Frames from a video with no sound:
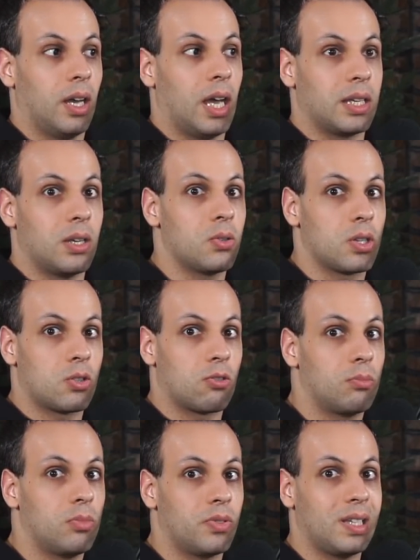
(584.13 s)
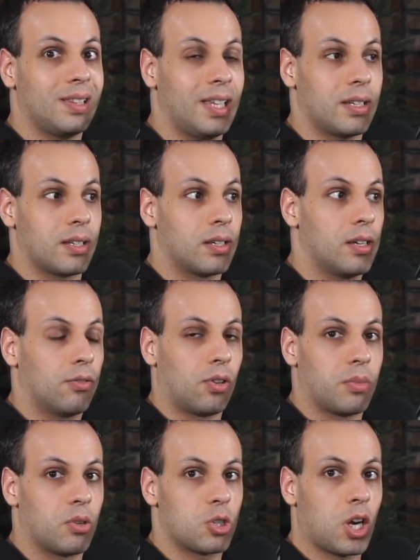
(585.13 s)
and use it to remove the lint
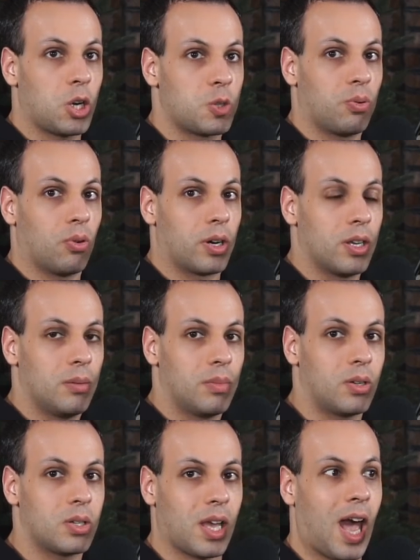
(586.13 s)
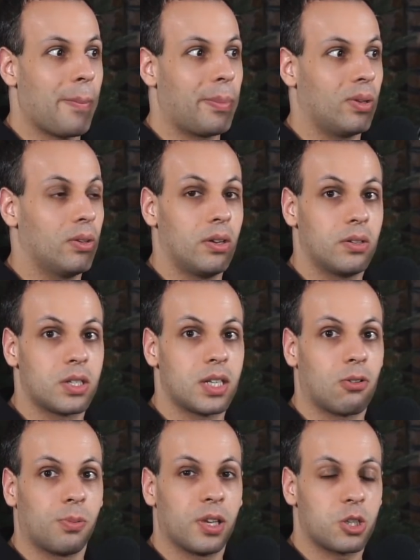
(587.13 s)
from your charge port because Apple does
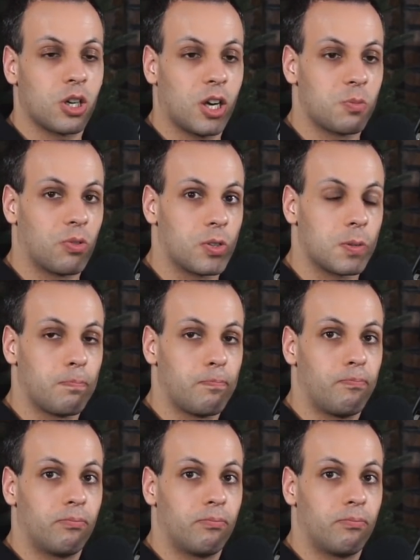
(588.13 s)
not replace charge ports.